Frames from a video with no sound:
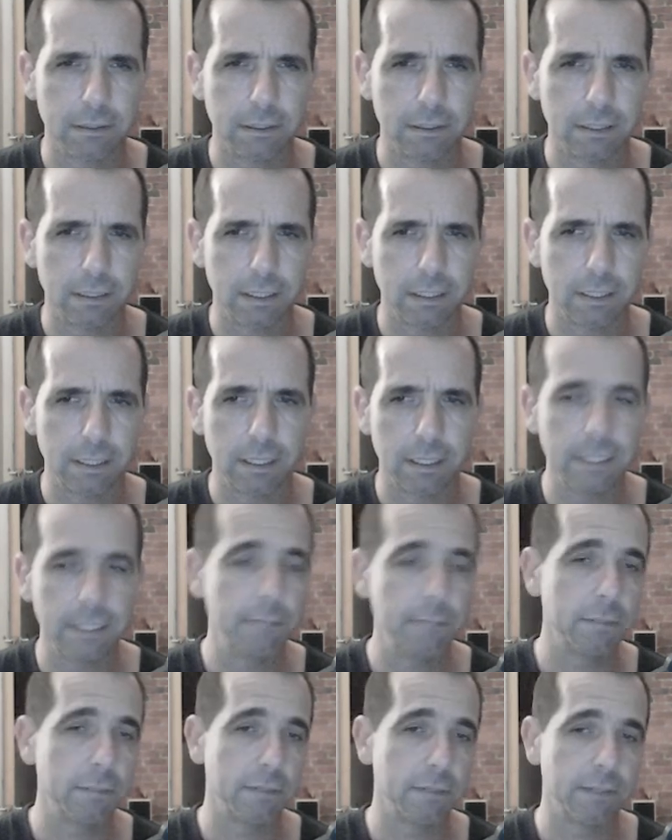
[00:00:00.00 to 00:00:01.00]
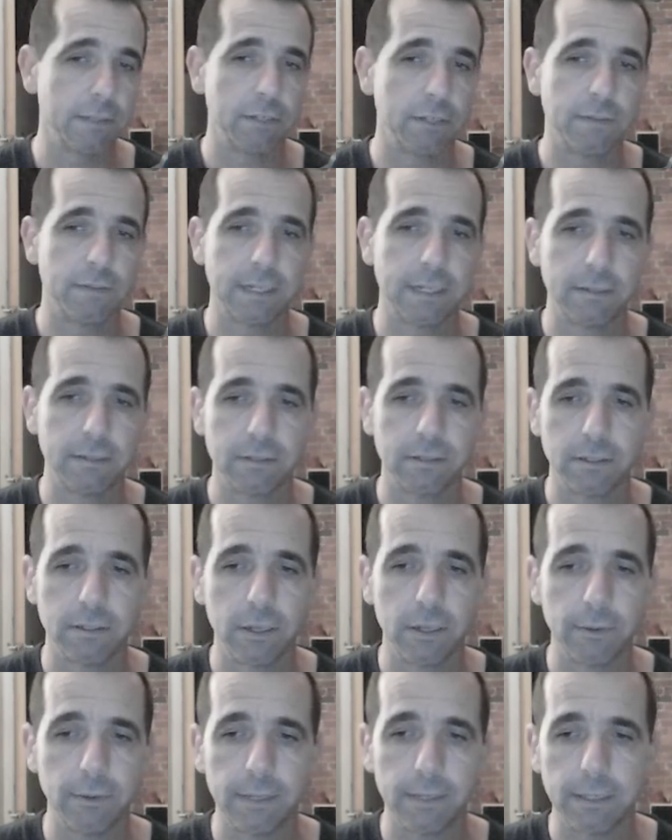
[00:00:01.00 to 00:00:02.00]
And Nimzovich found
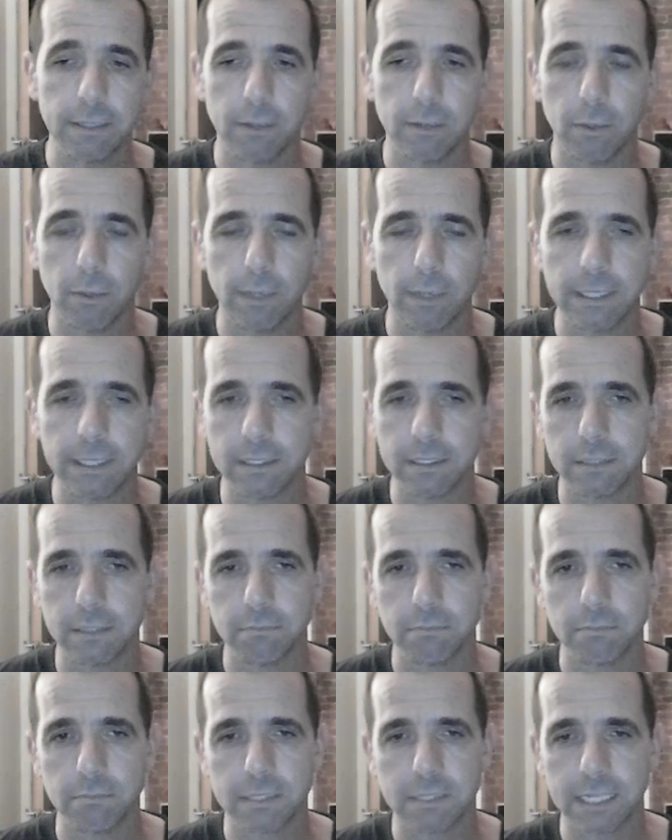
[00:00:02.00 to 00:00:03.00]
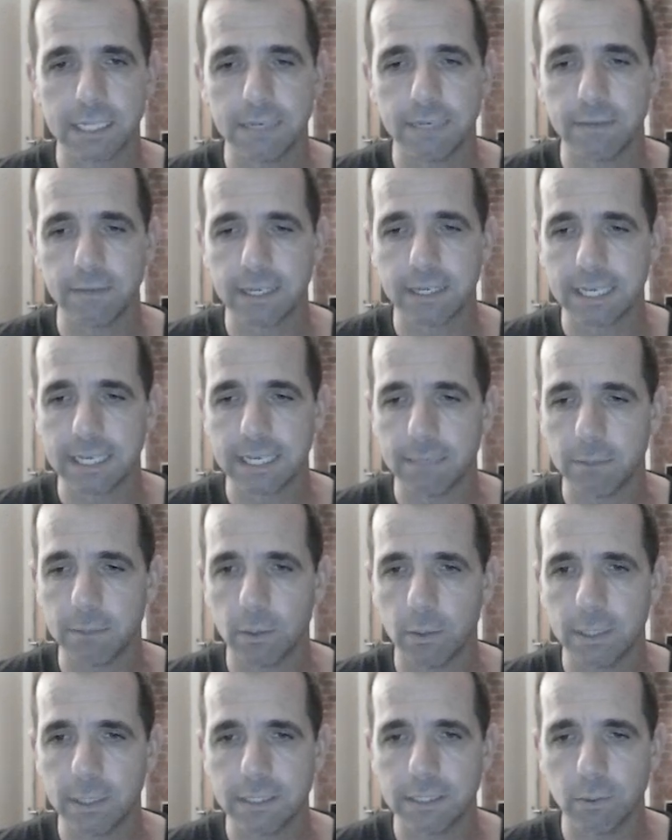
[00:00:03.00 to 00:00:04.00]
not only a way to save the game, but
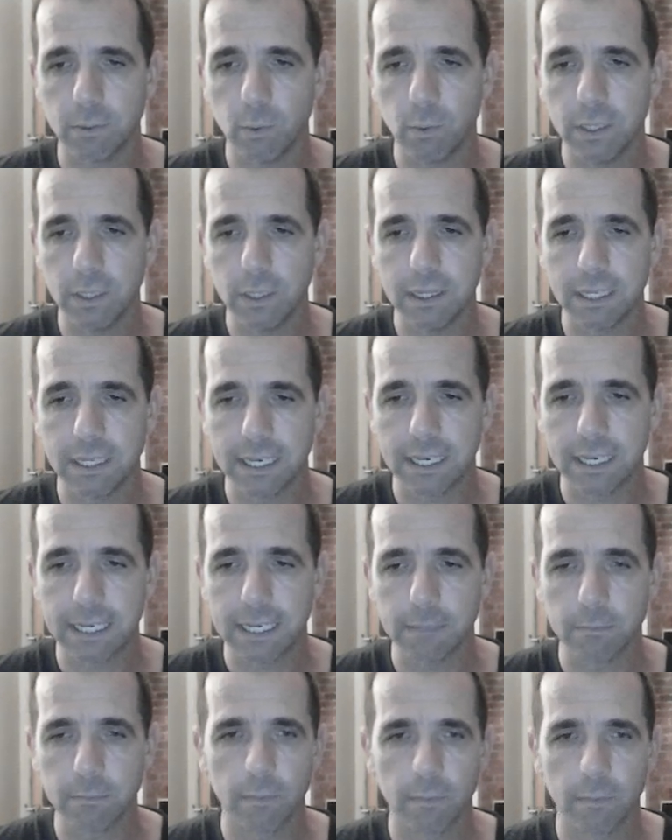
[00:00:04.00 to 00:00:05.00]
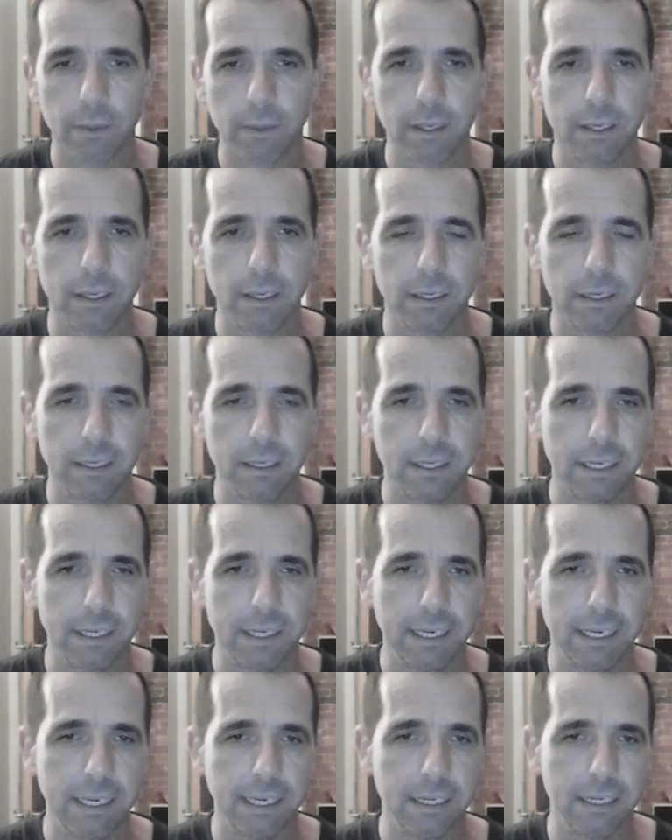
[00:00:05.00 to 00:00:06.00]
a way to win the game.
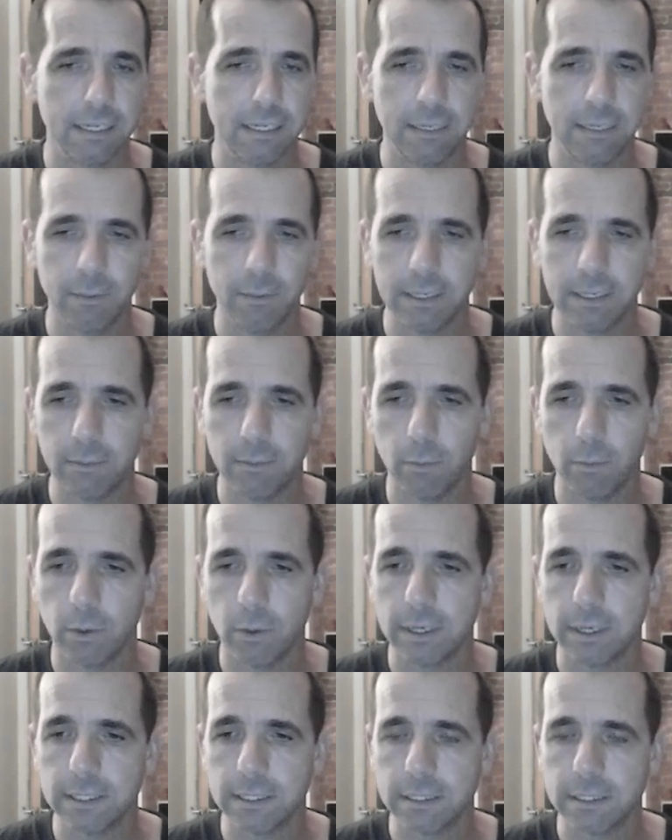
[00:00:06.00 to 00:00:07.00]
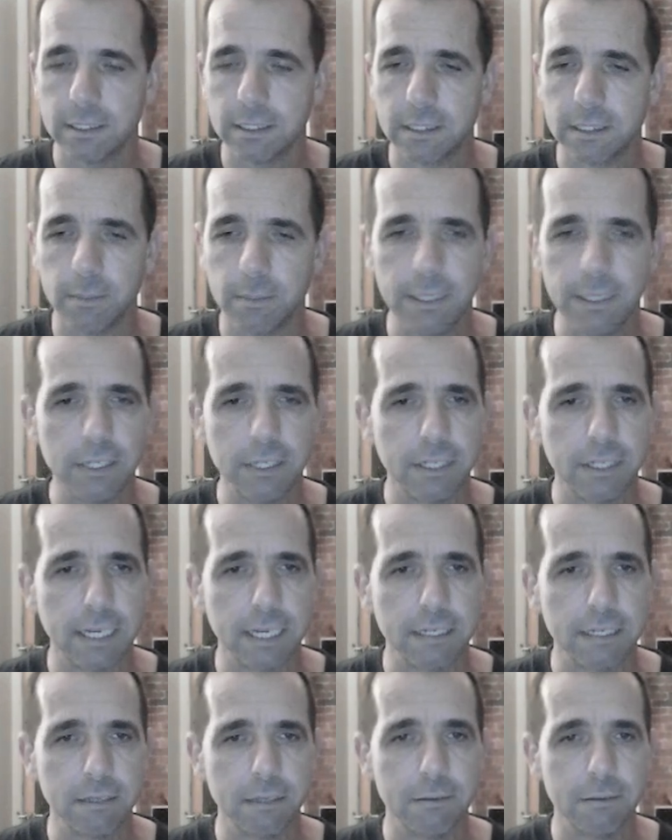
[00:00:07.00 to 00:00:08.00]
He went and widened the
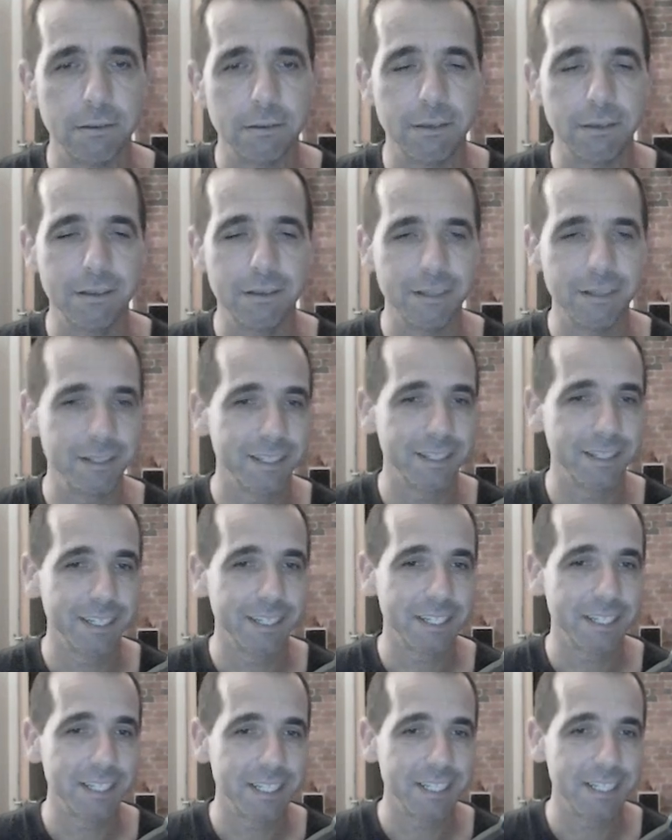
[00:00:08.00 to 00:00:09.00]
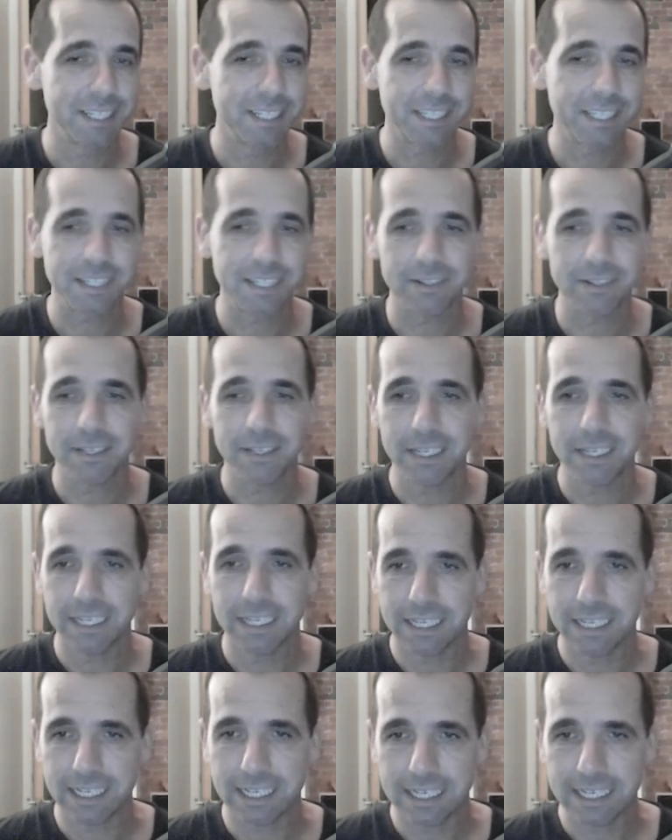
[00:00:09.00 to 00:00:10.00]
beachhead. So,
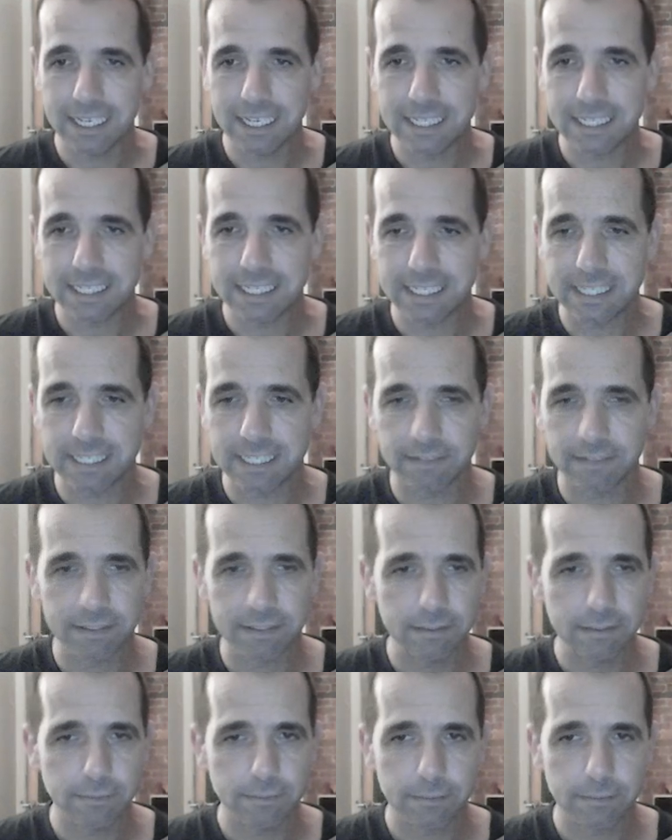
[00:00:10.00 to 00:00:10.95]
king c7.